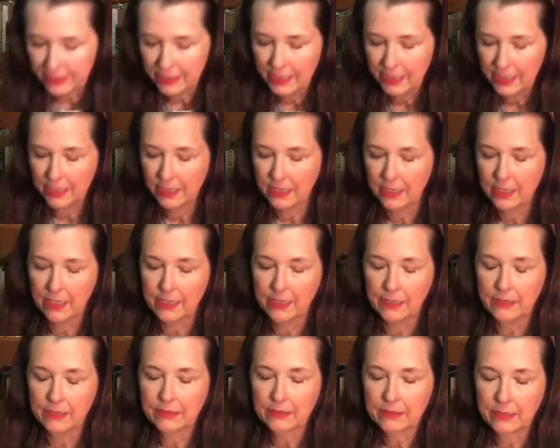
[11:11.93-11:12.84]
in
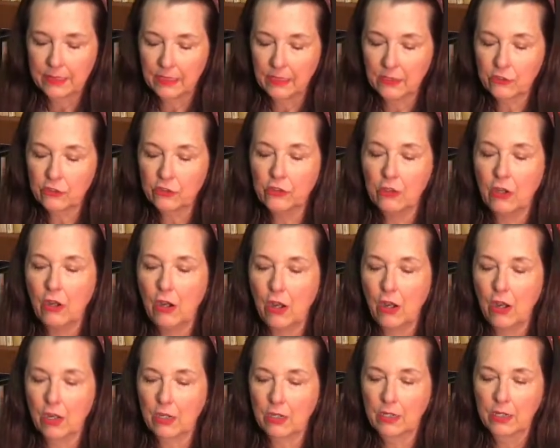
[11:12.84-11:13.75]
its little
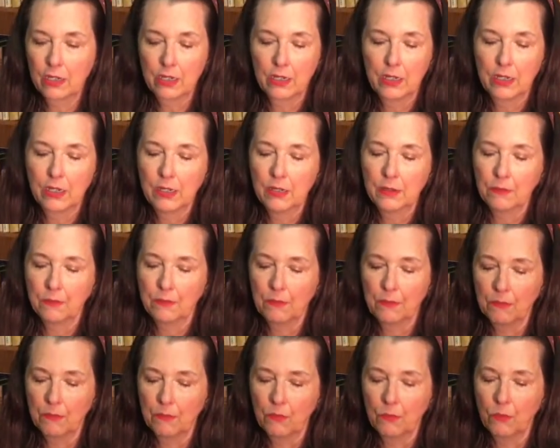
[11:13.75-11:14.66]
sock
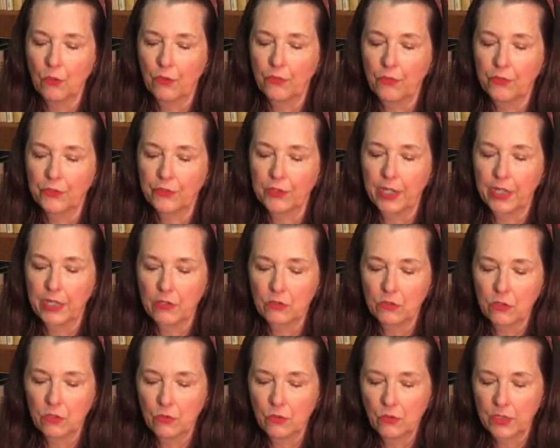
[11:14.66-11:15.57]
with the tail
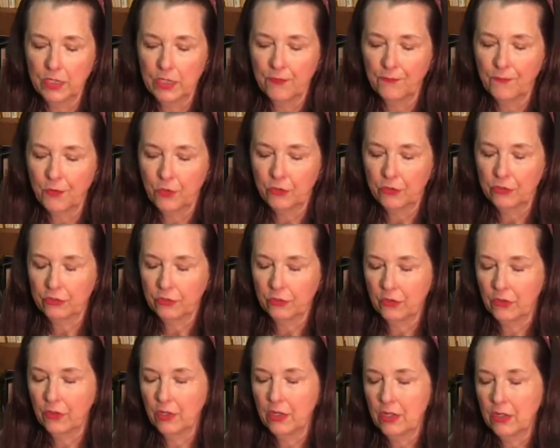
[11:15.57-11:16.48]
going in first so
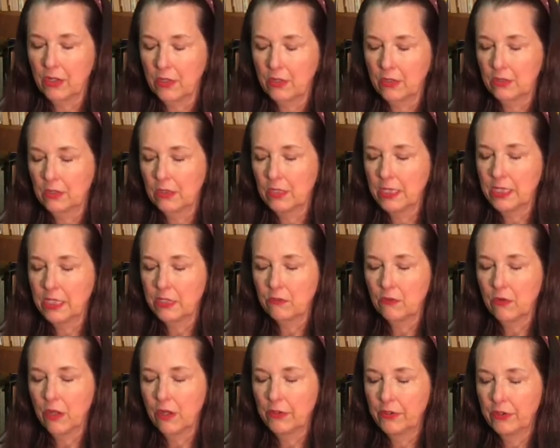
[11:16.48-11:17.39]
that our cleaning
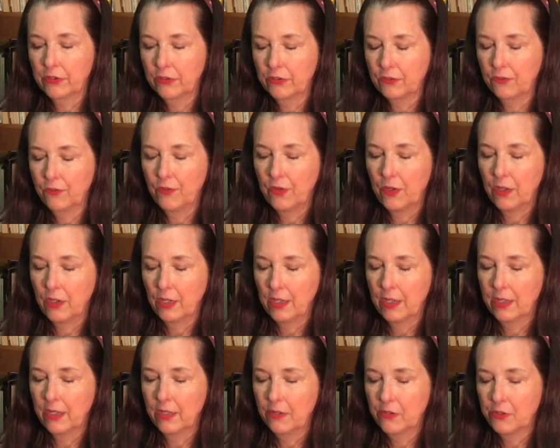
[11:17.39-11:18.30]
rod doesn't fall
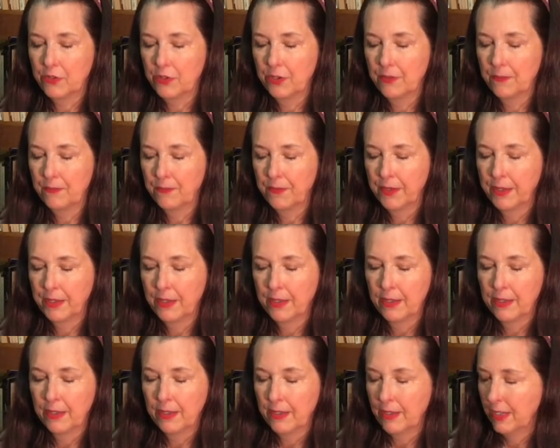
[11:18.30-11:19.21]
out.
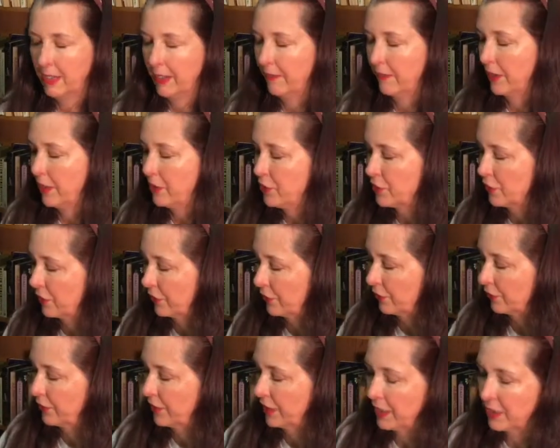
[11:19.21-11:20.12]
And then you can
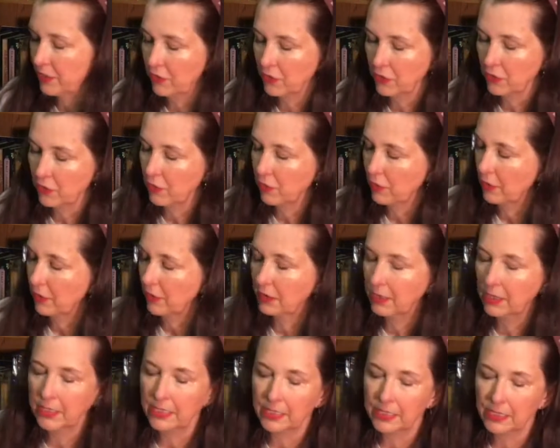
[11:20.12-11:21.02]
stick your
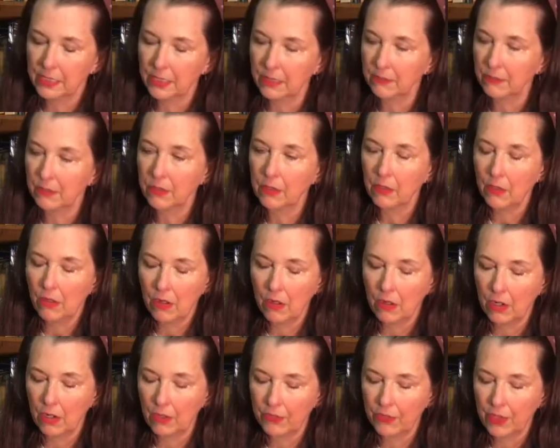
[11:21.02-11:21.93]
cleaning
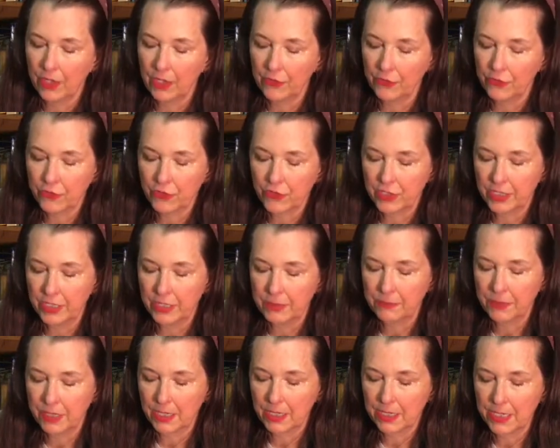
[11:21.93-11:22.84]
cloth just in the
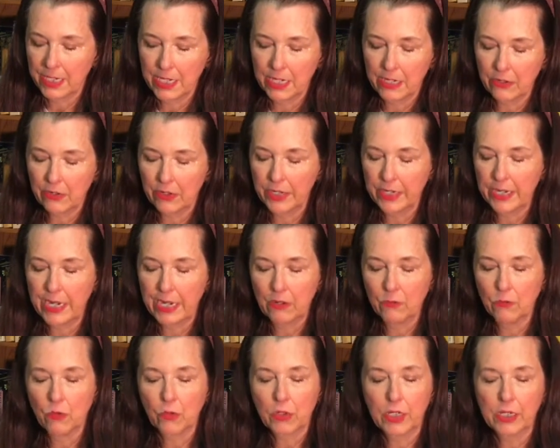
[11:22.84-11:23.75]
middle of here, and air will
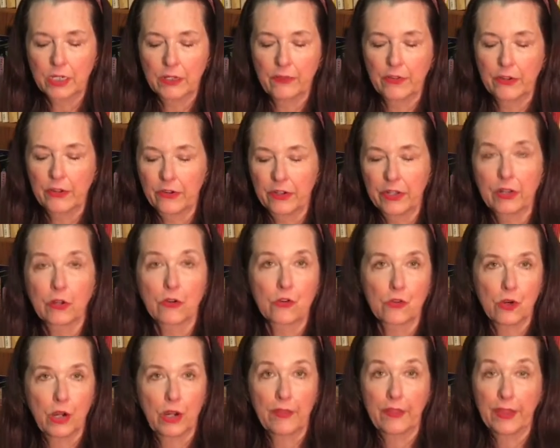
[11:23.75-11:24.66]
get in there and it'll
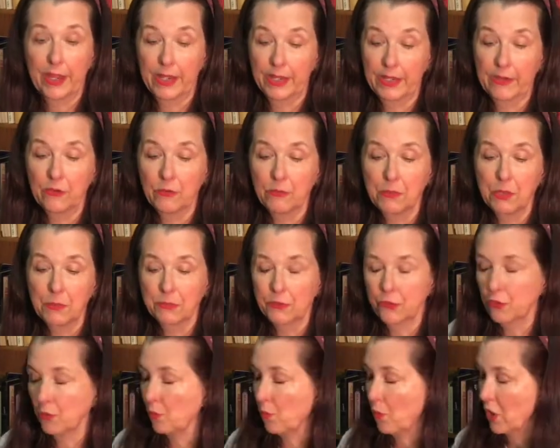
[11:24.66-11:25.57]
dry that. And remember to
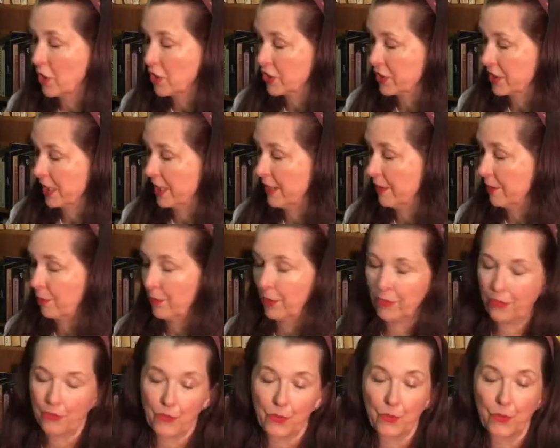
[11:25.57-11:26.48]
wash that with
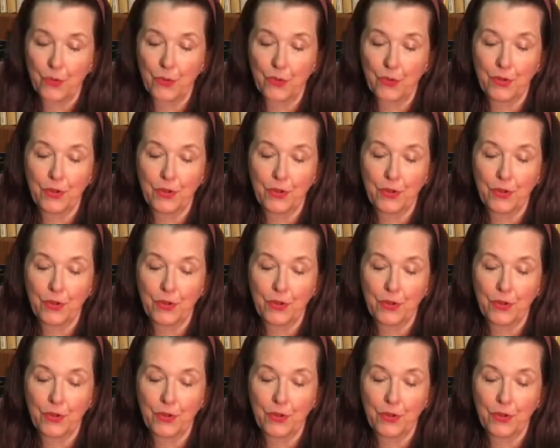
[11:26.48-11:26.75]
your